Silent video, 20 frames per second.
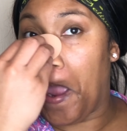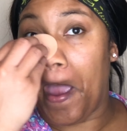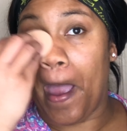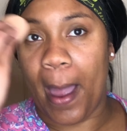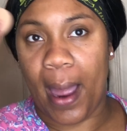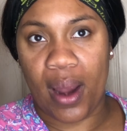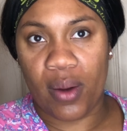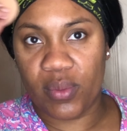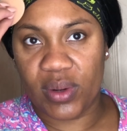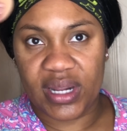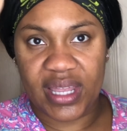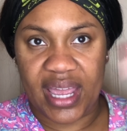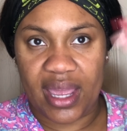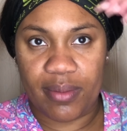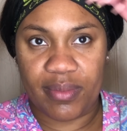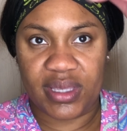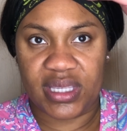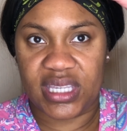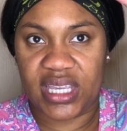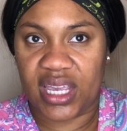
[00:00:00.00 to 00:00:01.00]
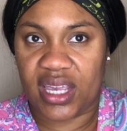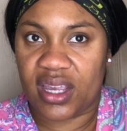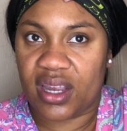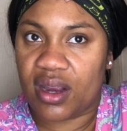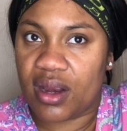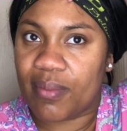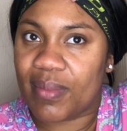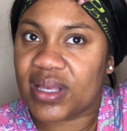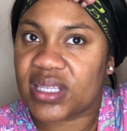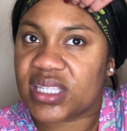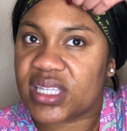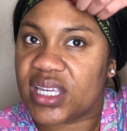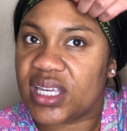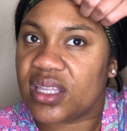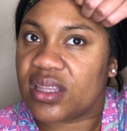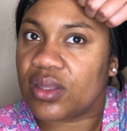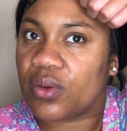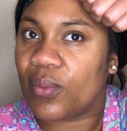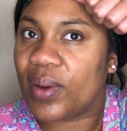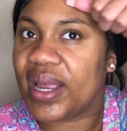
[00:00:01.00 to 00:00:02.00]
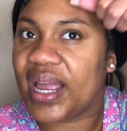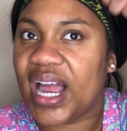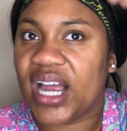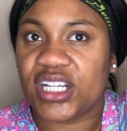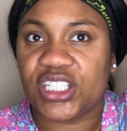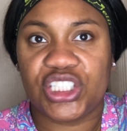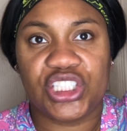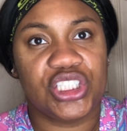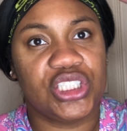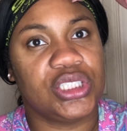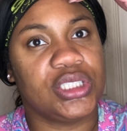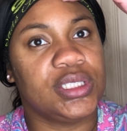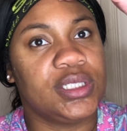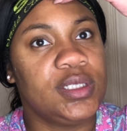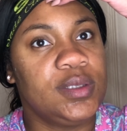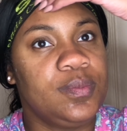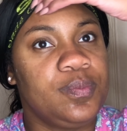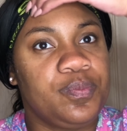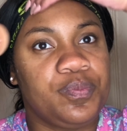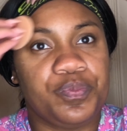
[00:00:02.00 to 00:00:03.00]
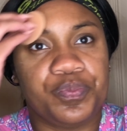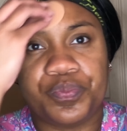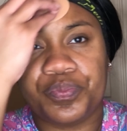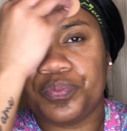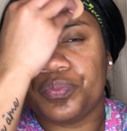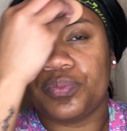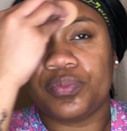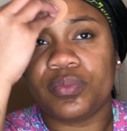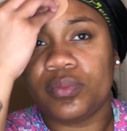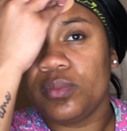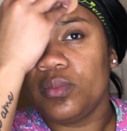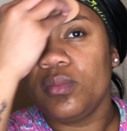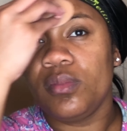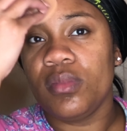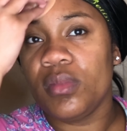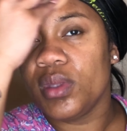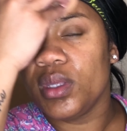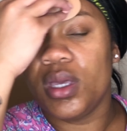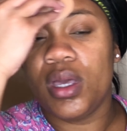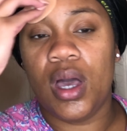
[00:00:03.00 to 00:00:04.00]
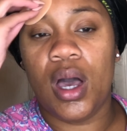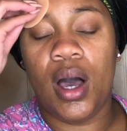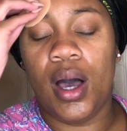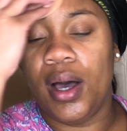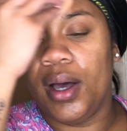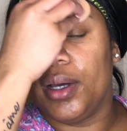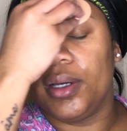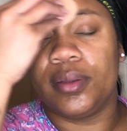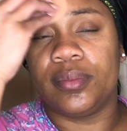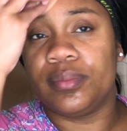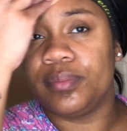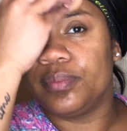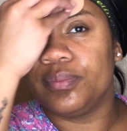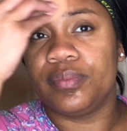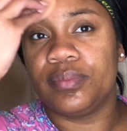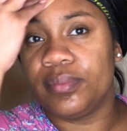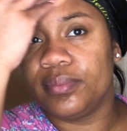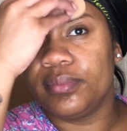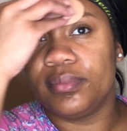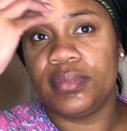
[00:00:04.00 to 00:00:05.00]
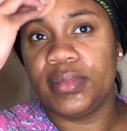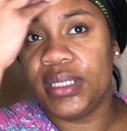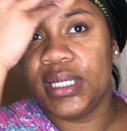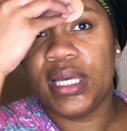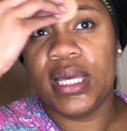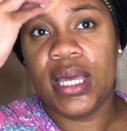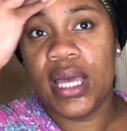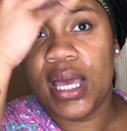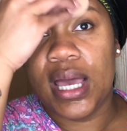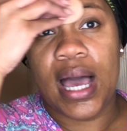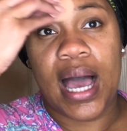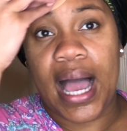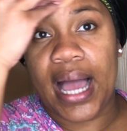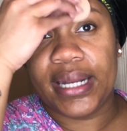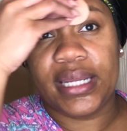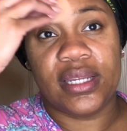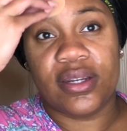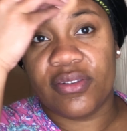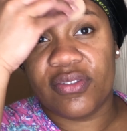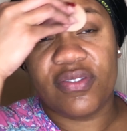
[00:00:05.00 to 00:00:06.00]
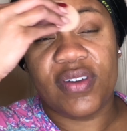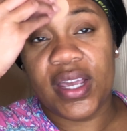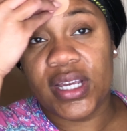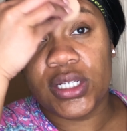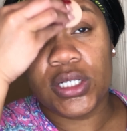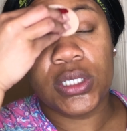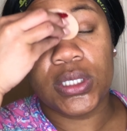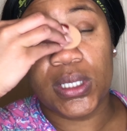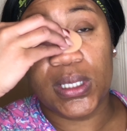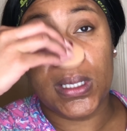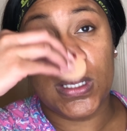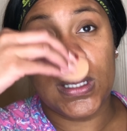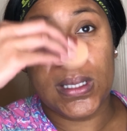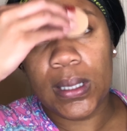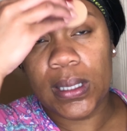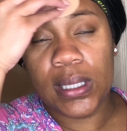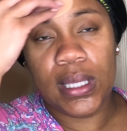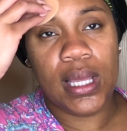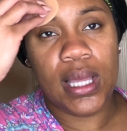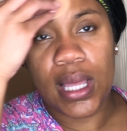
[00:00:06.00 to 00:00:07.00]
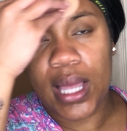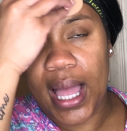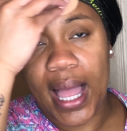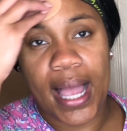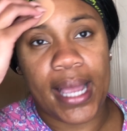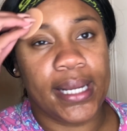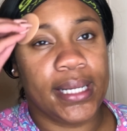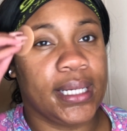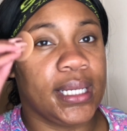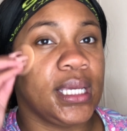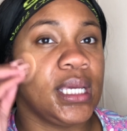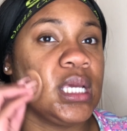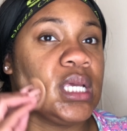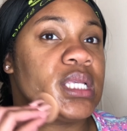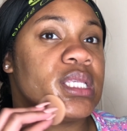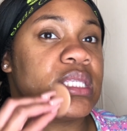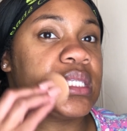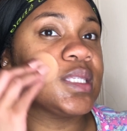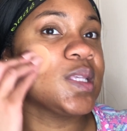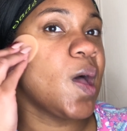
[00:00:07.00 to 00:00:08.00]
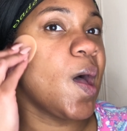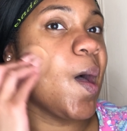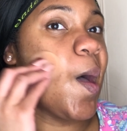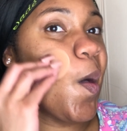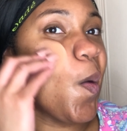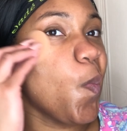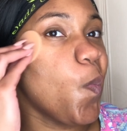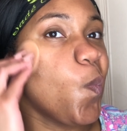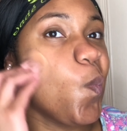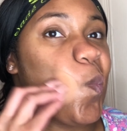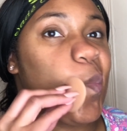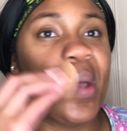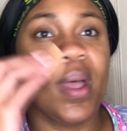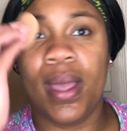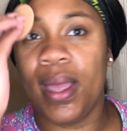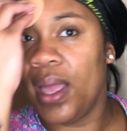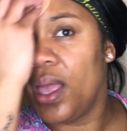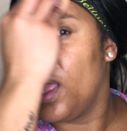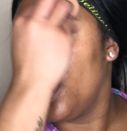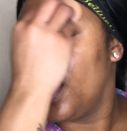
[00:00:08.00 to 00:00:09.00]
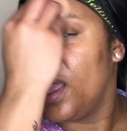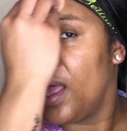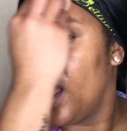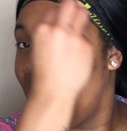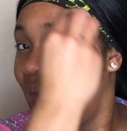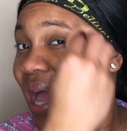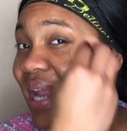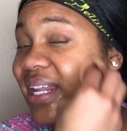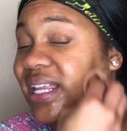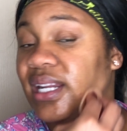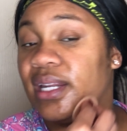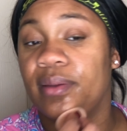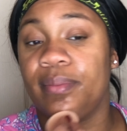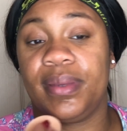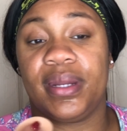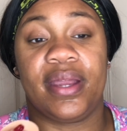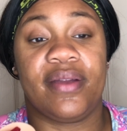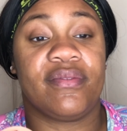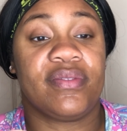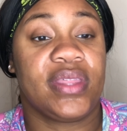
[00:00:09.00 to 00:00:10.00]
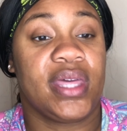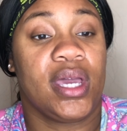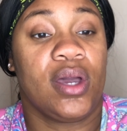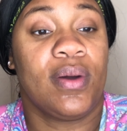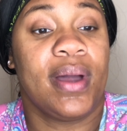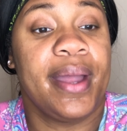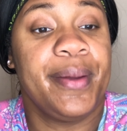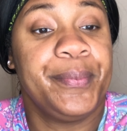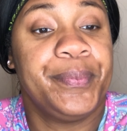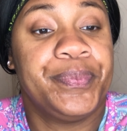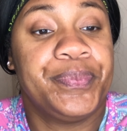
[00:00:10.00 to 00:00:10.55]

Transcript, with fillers: I really haven't been taking care of my skin the way I should. Um, I need a facial. I need some, I need a little bit of everything, okay?